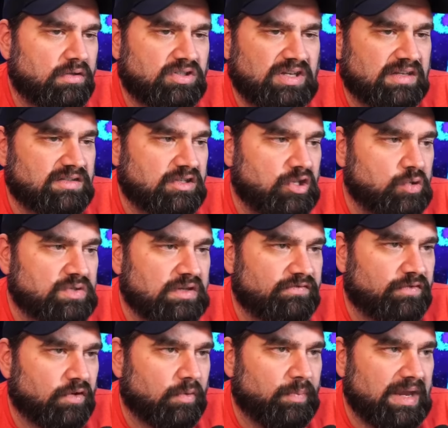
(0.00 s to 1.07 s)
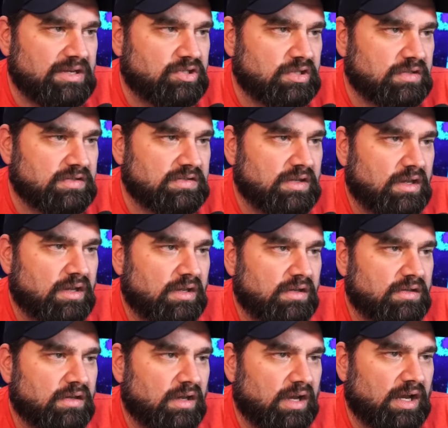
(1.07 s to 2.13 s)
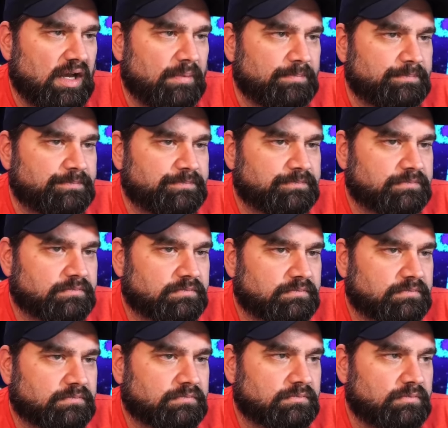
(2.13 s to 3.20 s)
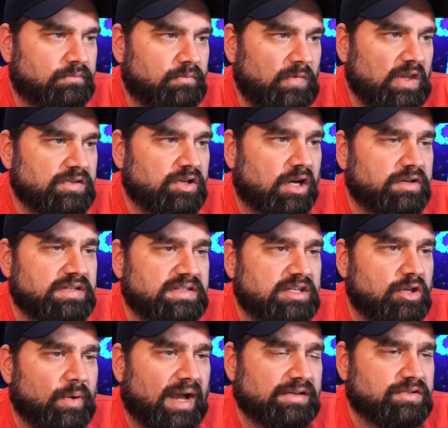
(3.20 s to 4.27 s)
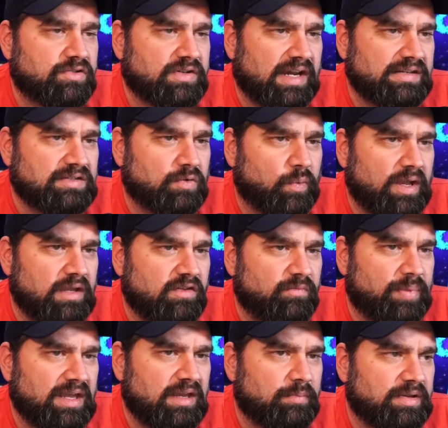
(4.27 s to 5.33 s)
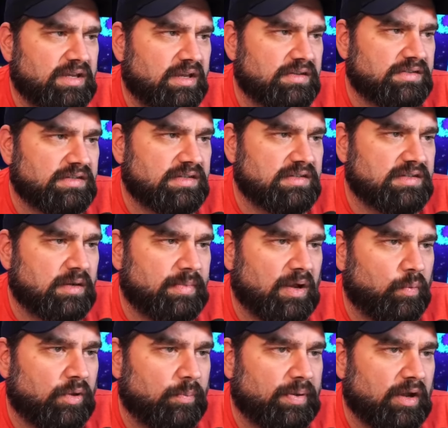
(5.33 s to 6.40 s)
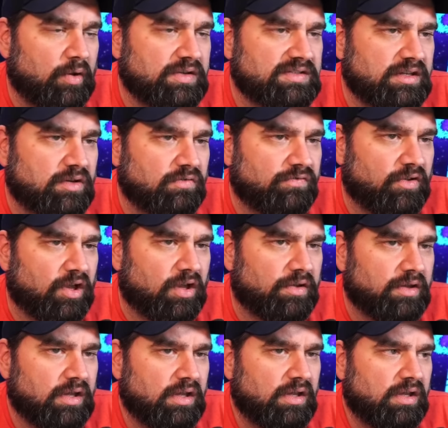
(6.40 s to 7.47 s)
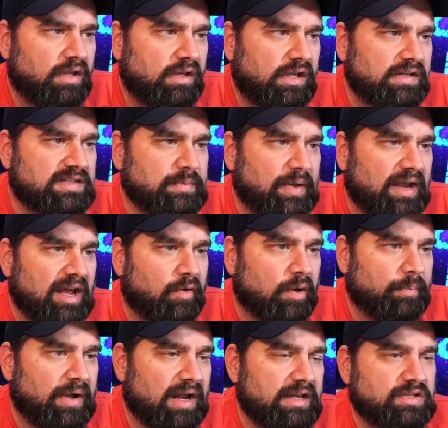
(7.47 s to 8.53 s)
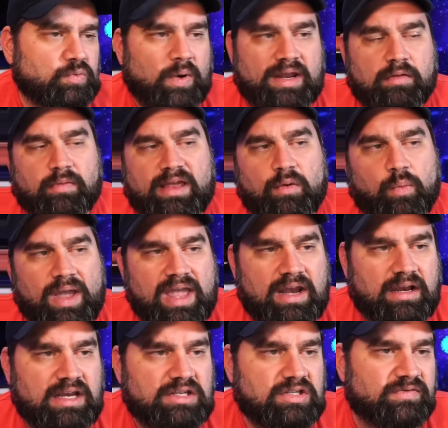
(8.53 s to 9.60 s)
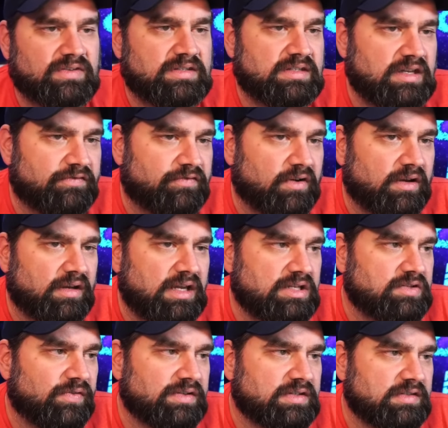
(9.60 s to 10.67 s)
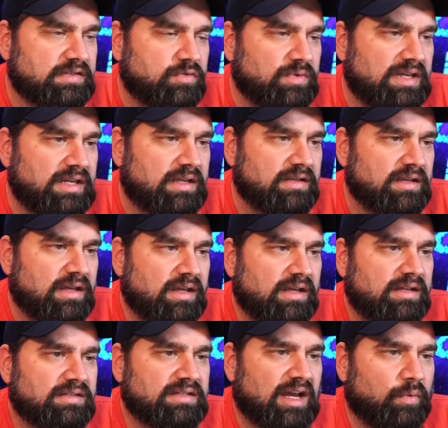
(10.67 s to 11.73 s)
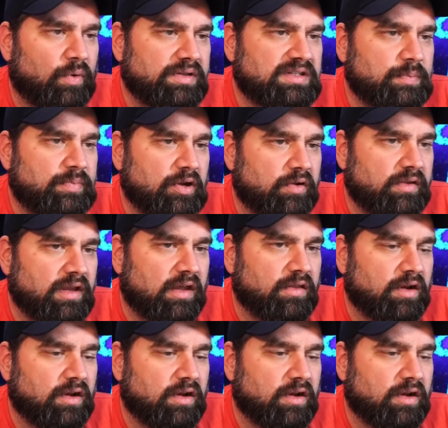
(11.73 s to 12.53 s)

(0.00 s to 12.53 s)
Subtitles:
she doesn't use it for her patients. It's hard to see you ostracized the way you've been because this isn't about willpower. It's not your fault. It's about how our bodies regulate weight and each of us is different. Each of us is unique. It's not one superior to the